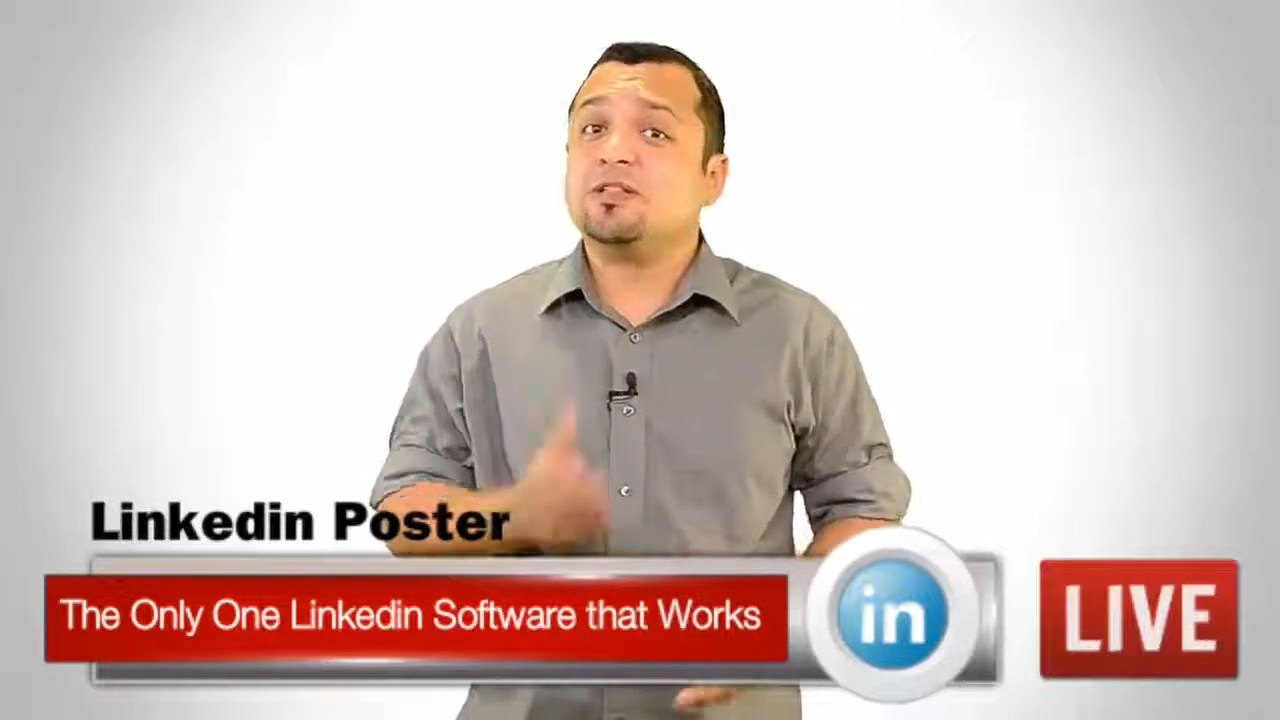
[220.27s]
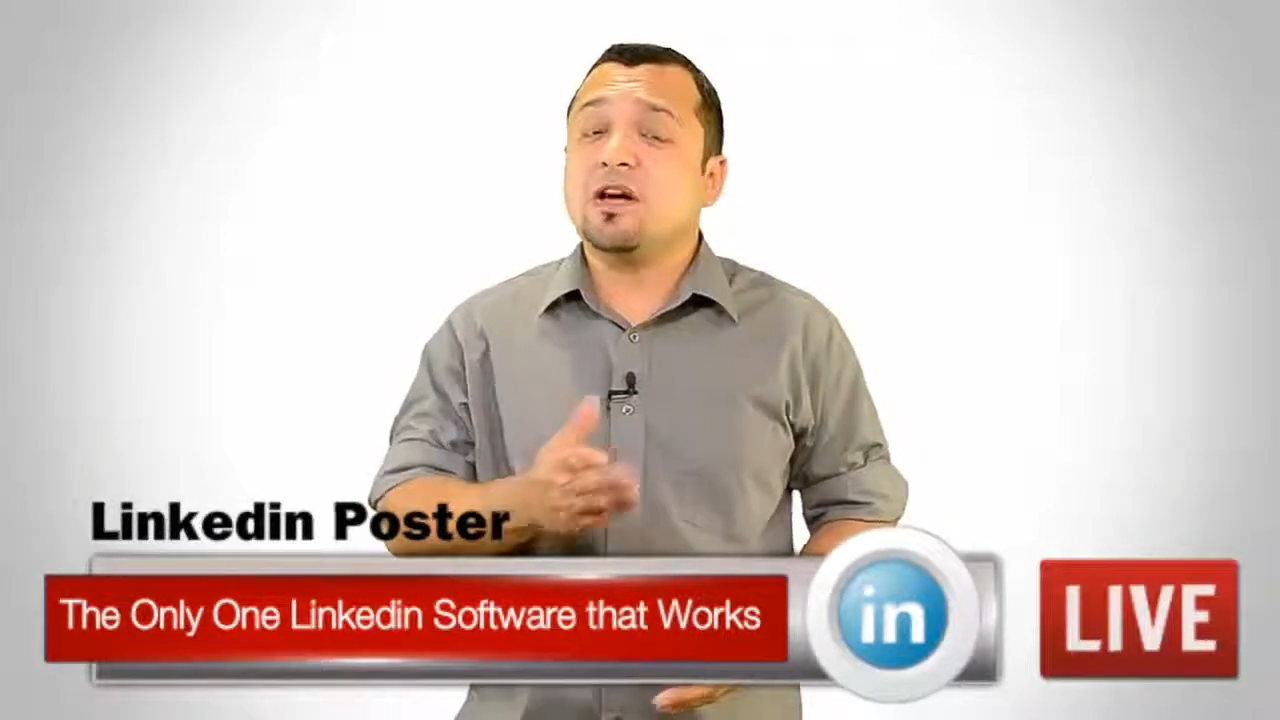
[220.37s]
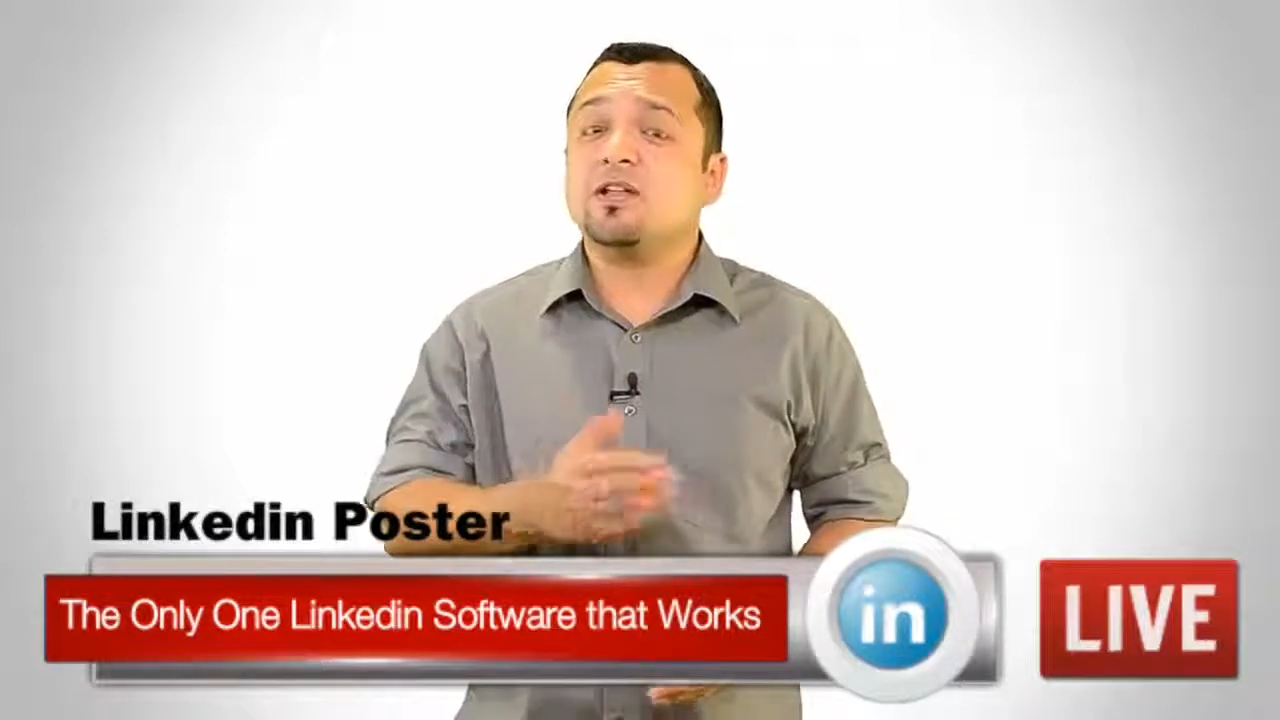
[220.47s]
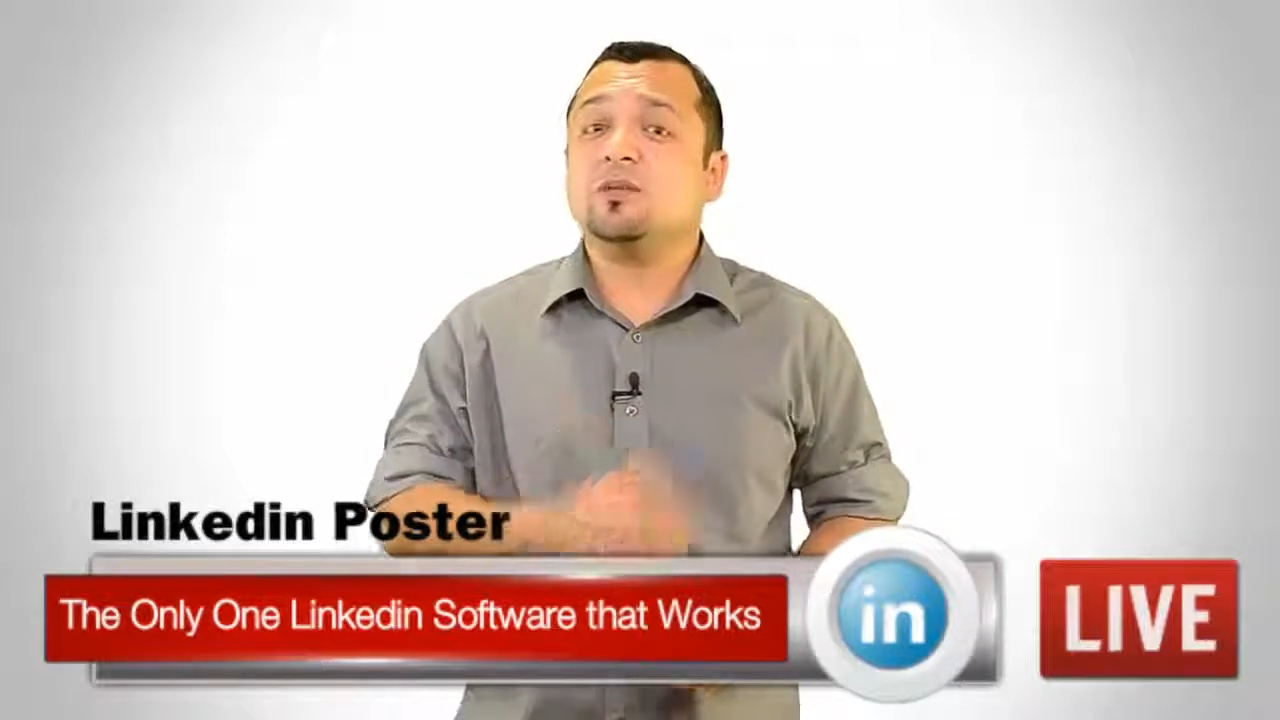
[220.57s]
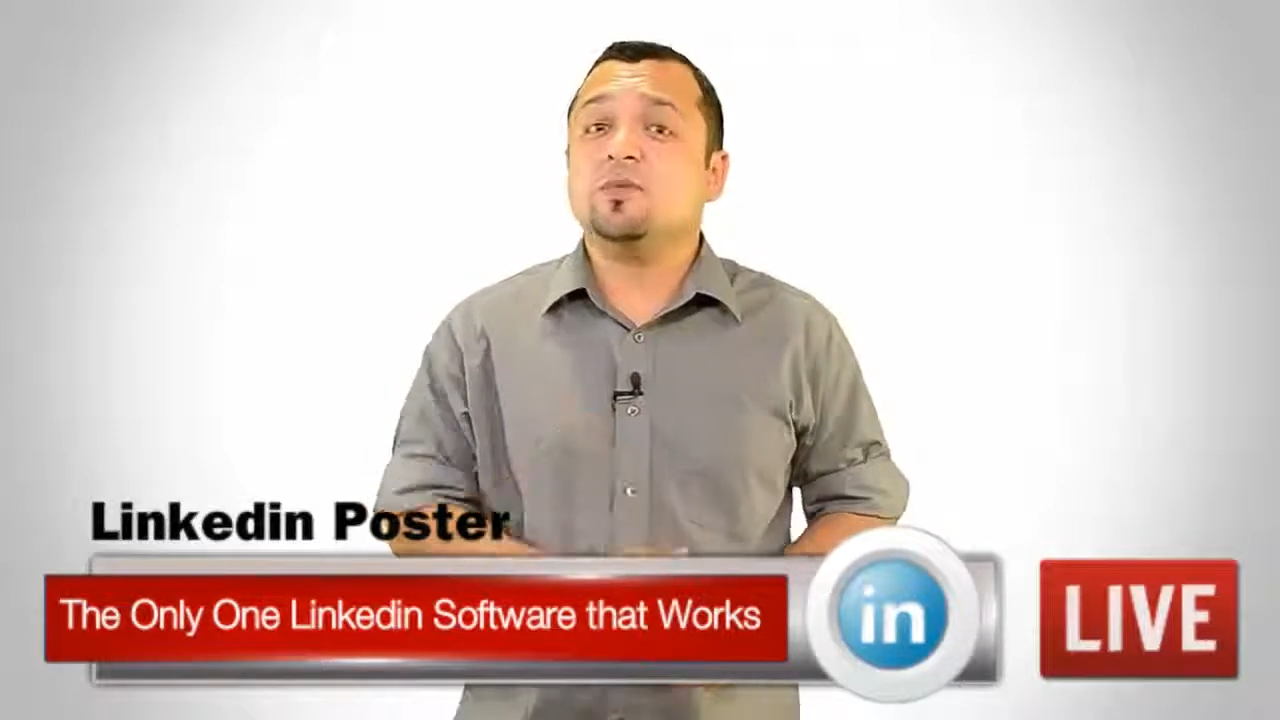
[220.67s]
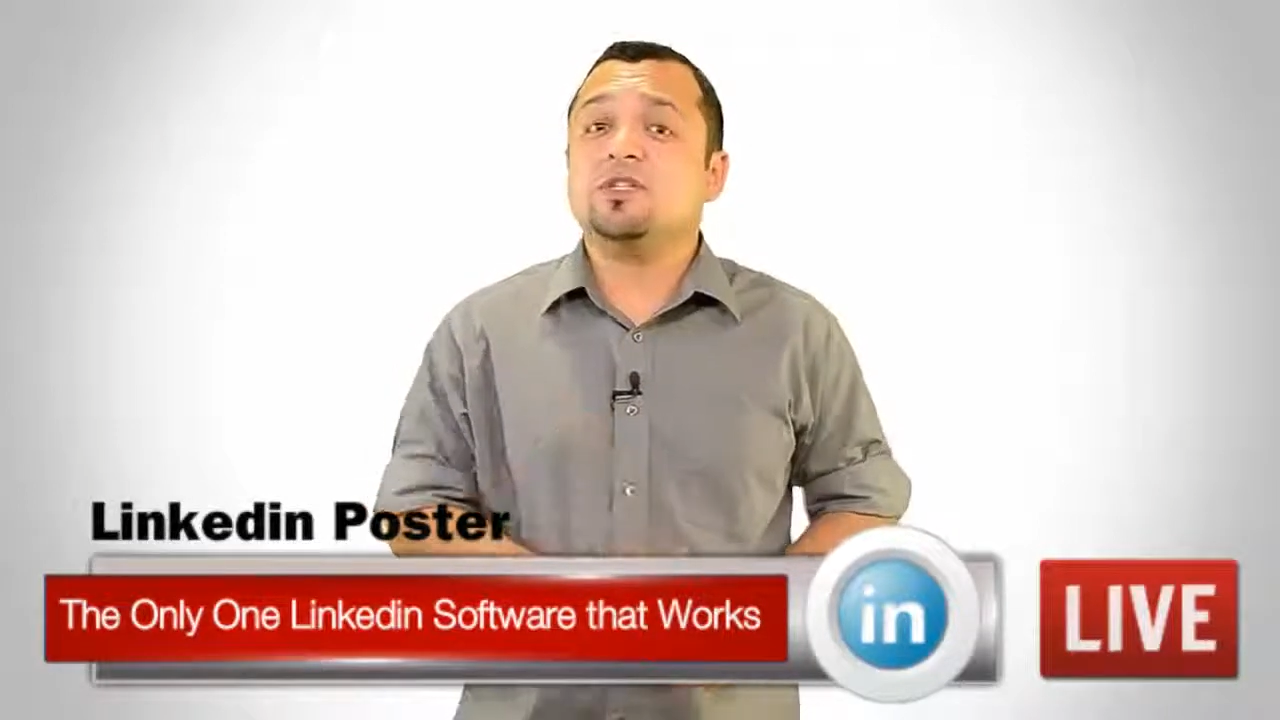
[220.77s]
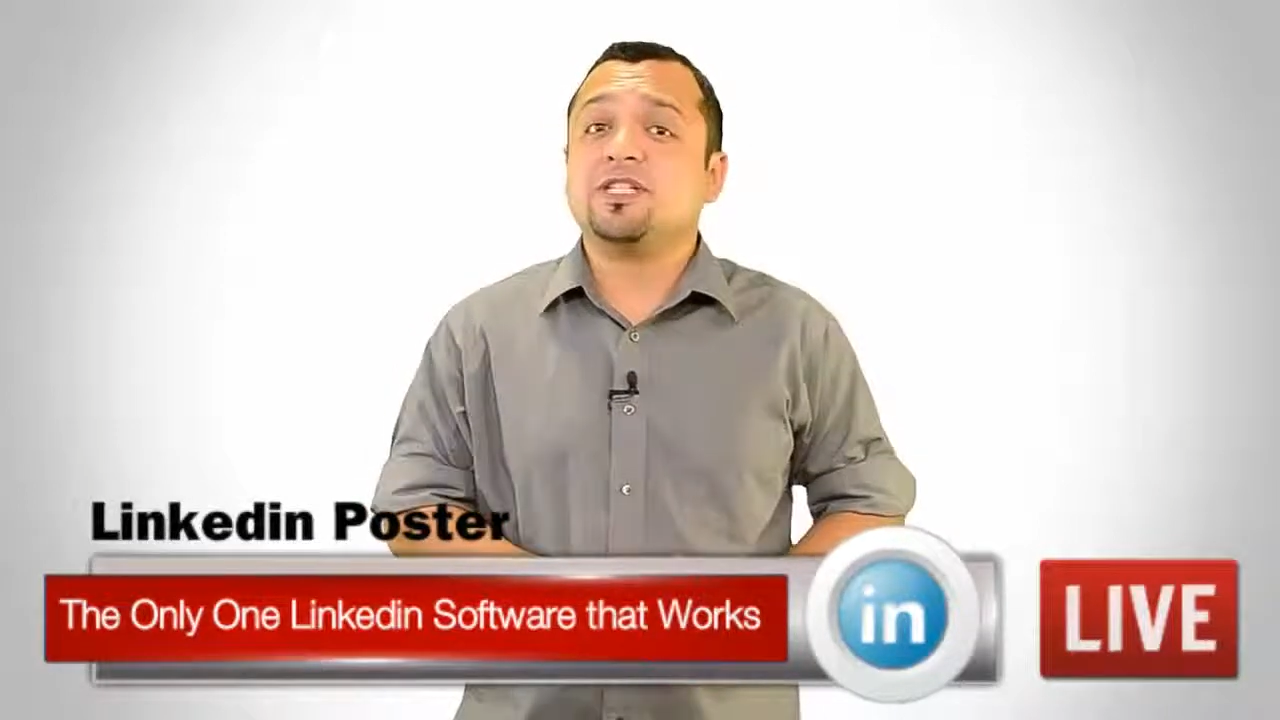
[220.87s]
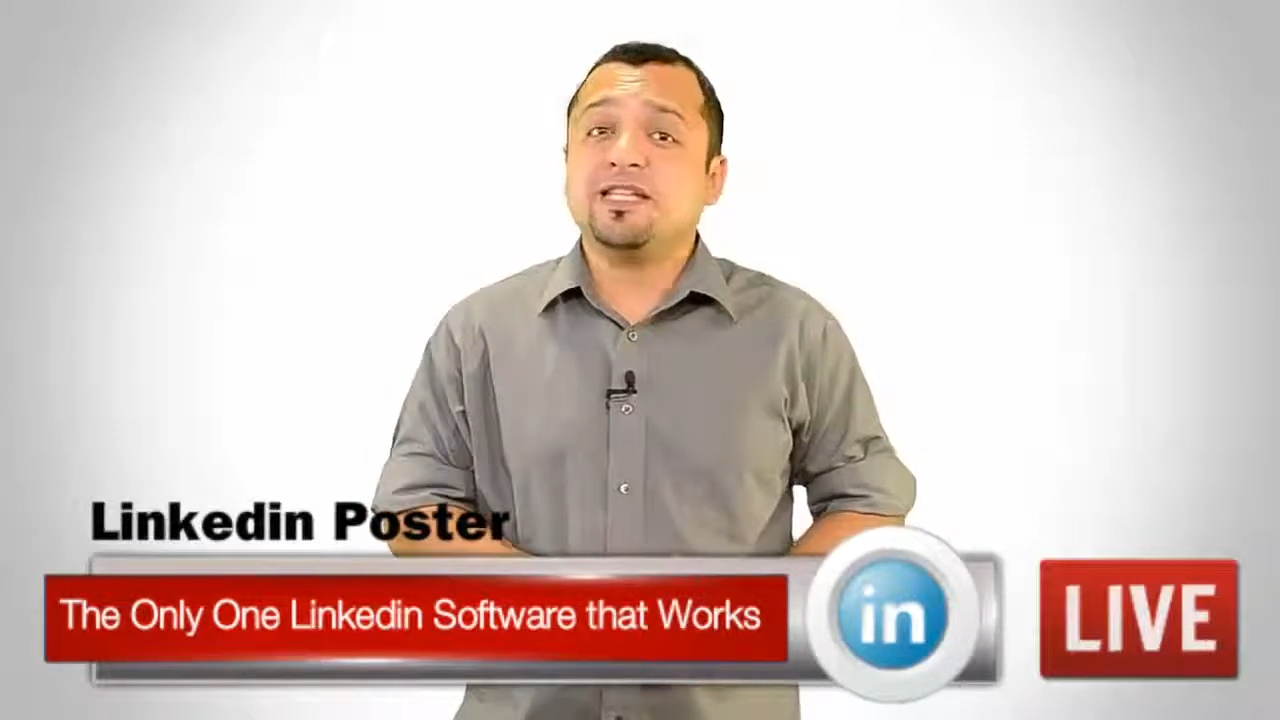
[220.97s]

column which